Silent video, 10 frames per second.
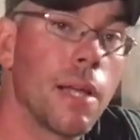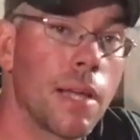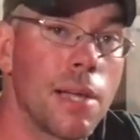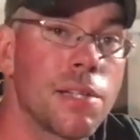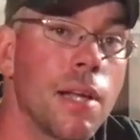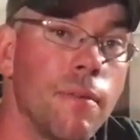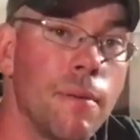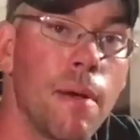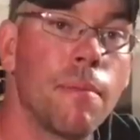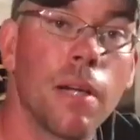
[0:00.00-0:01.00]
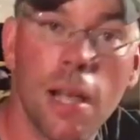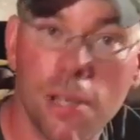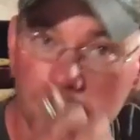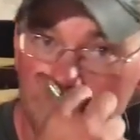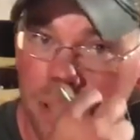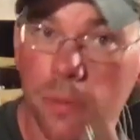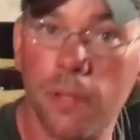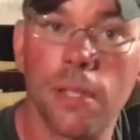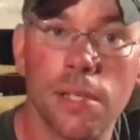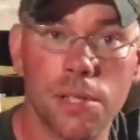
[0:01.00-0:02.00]
Like I said, remember guys, when you're
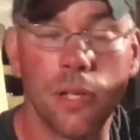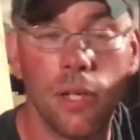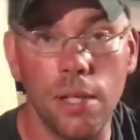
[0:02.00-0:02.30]
doing this,